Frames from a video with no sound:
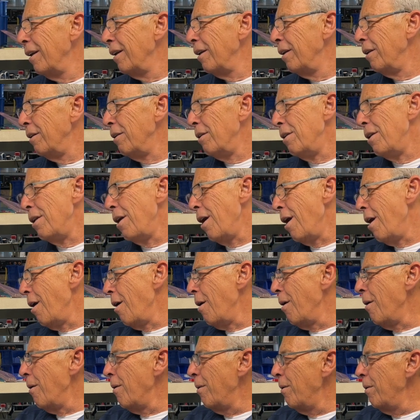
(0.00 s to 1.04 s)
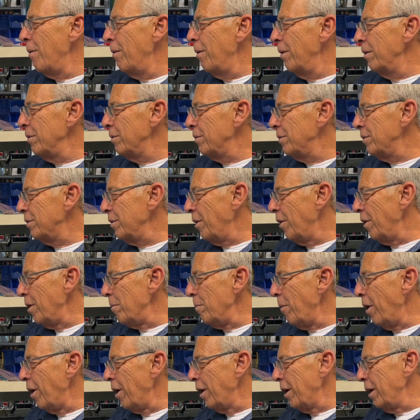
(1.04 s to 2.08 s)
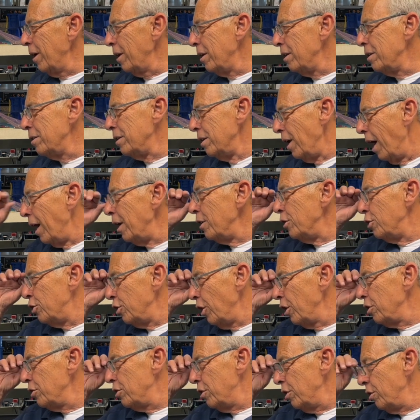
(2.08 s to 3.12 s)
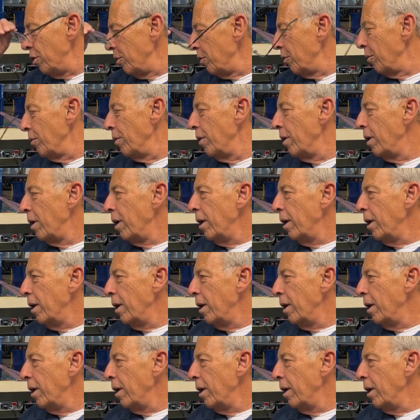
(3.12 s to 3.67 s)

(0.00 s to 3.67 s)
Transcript: No, sorry, Mark, it is not just you.